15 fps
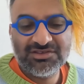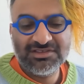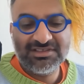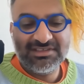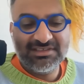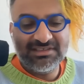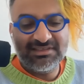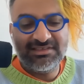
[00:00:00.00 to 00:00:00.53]

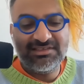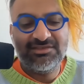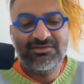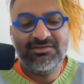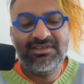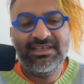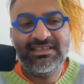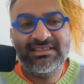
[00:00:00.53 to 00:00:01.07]

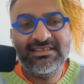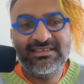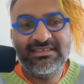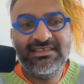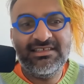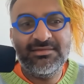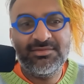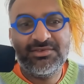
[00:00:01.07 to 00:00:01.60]
to like
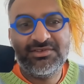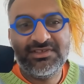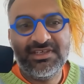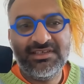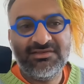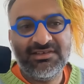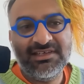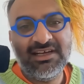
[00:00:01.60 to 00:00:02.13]

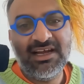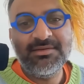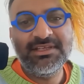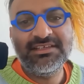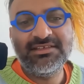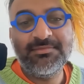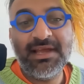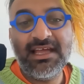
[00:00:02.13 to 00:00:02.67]
16% right now. I mean,
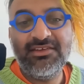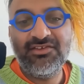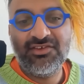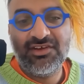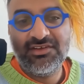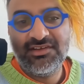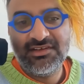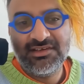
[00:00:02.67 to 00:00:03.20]
it depends
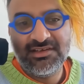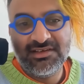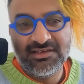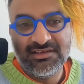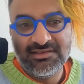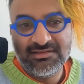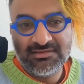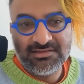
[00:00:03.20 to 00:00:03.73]
on
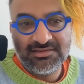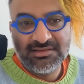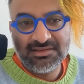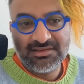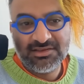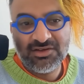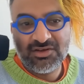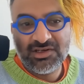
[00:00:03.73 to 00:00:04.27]
the
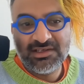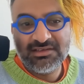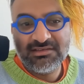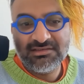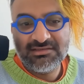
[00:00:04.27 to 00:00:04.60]
current